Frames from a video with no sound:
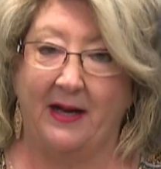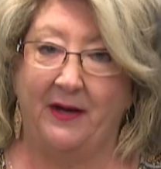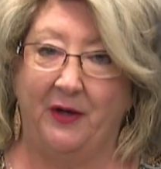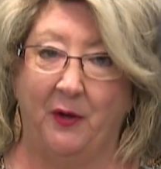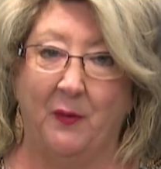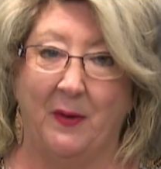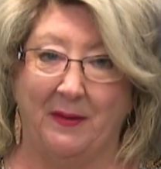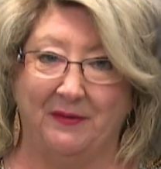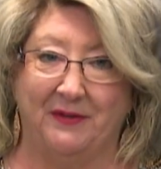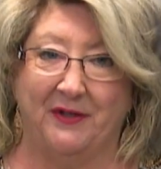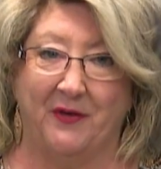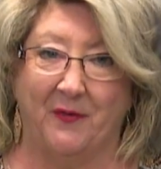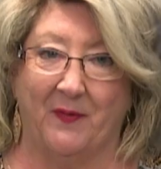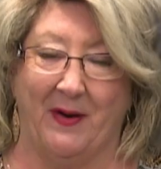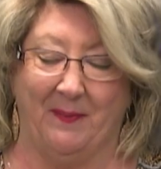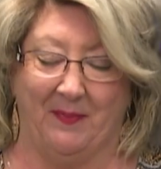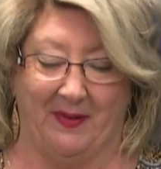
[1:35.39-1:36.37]
I knew I was in
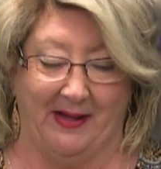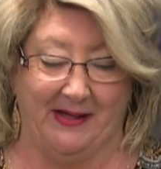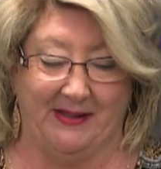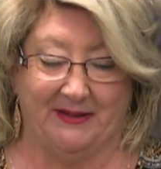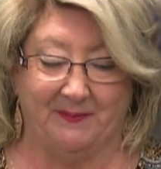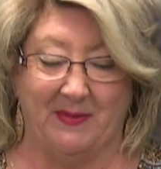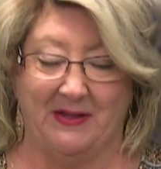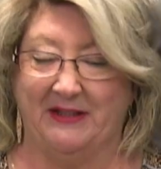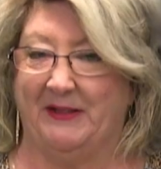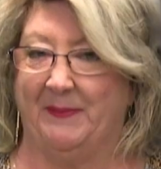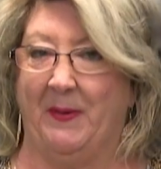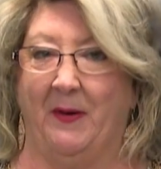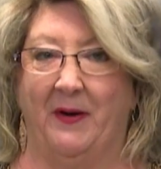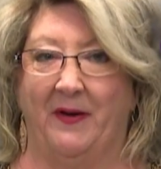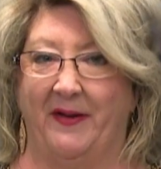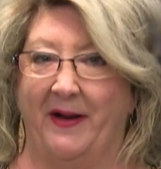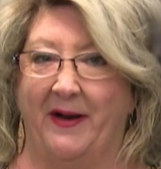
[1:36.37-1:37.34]
the right place. My
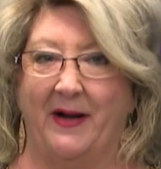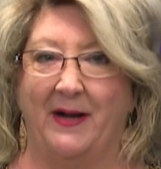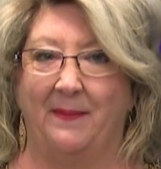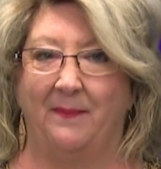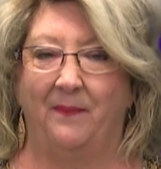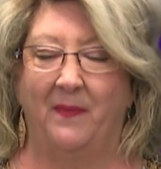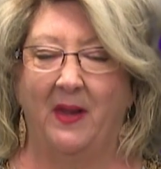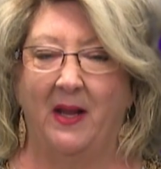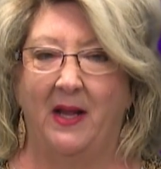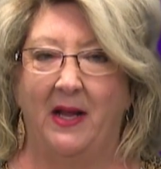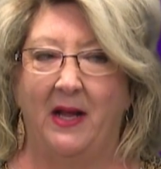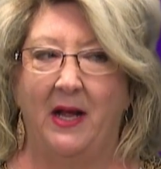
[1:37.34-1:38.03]
spirit lit up.